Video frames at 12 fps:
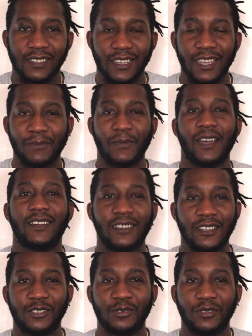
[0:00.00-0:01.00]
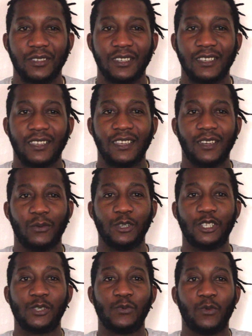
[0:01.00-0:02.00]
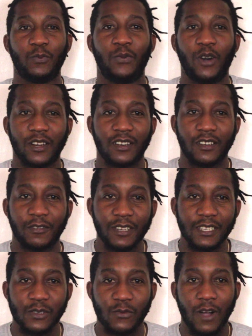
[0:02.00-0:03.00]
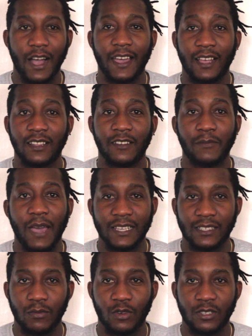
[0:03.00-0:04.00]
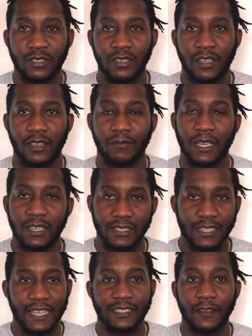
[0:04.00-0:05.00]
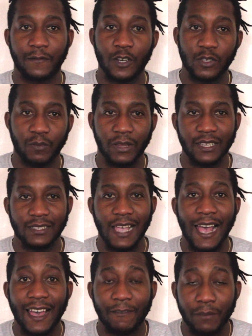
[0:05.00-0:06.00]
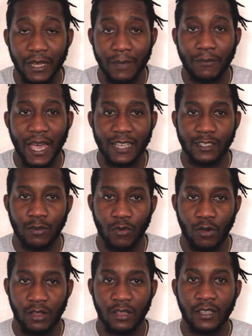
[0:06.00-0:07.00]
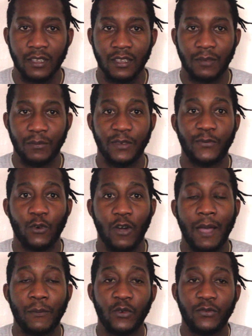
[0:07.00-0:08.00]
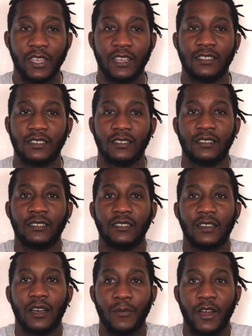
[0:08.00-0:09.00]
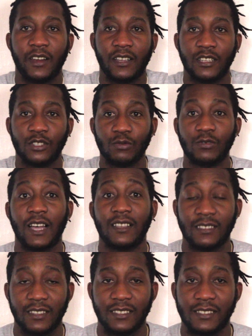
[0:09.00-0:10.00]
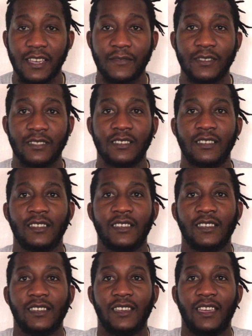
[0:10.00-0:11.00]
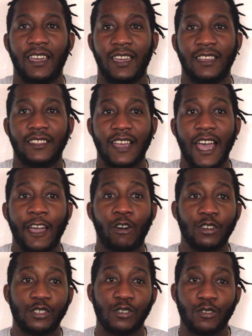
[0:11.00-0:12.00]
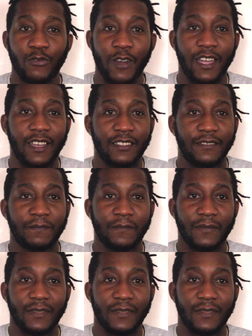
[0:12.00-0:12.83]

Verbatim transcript: in my country which is part of the reason why I love basketball today because that's the first place I played basketball before I moved here to America in 2007. And I also ran